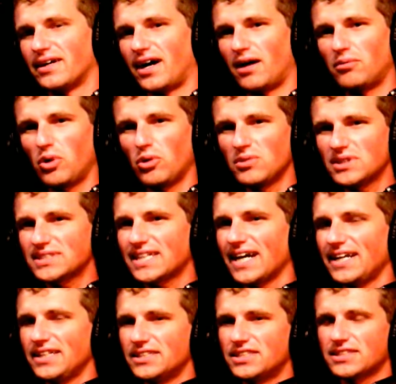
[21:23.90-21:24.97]
I'm almost
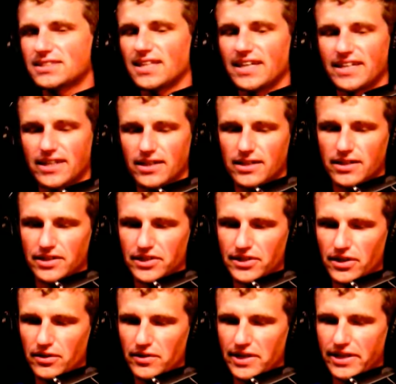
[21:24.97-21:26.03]
kind of just like, you
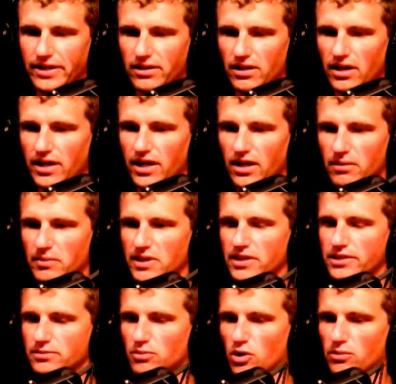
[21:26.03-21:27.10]
know, here I am in
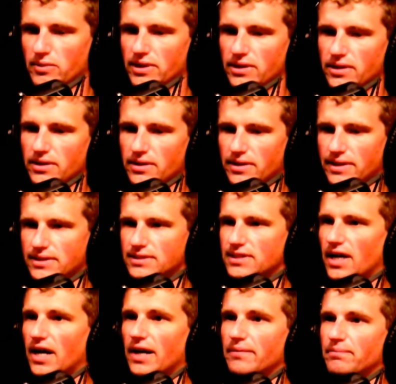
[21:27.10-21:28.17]
this moment in
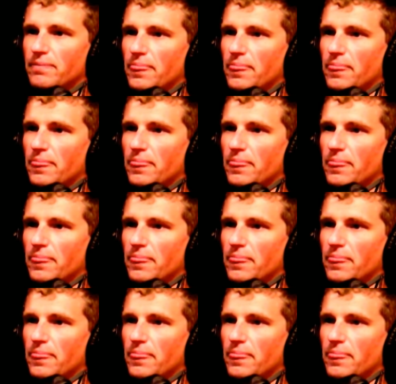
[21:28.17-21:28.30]
time.